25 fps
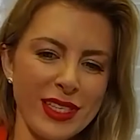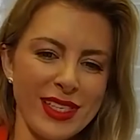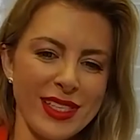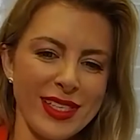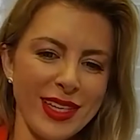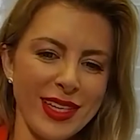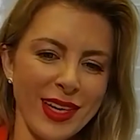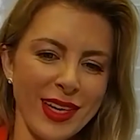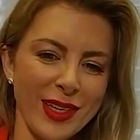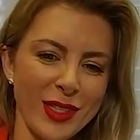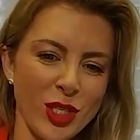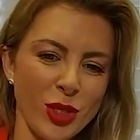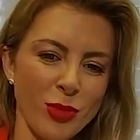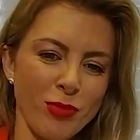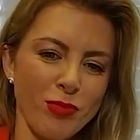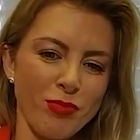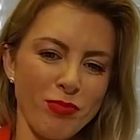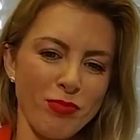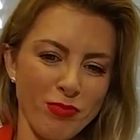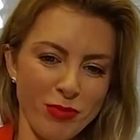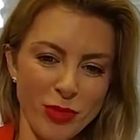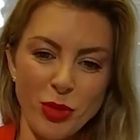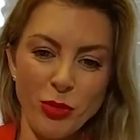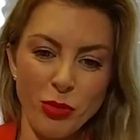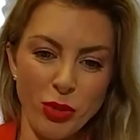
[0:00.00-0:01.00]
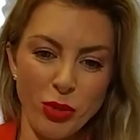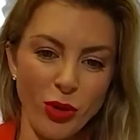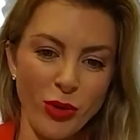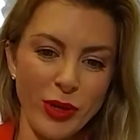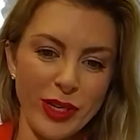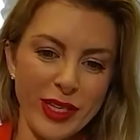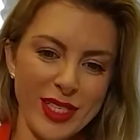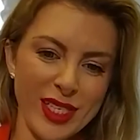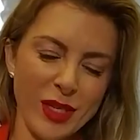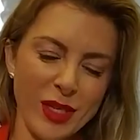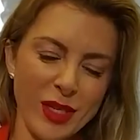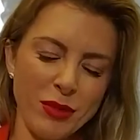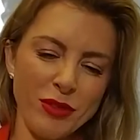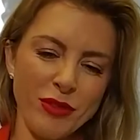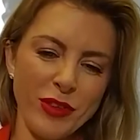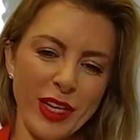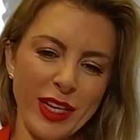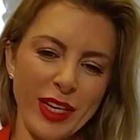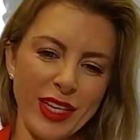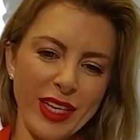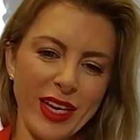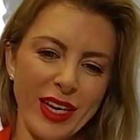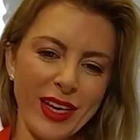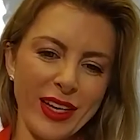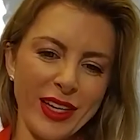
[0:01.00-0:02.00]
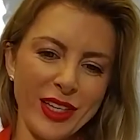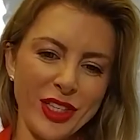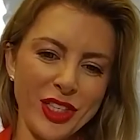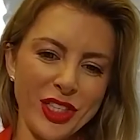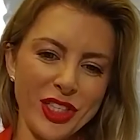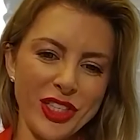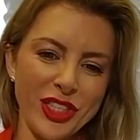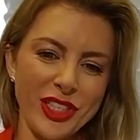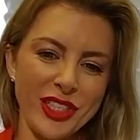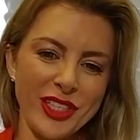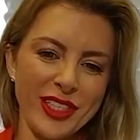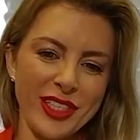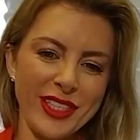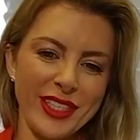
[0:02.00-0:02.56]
start deploying some of that cash?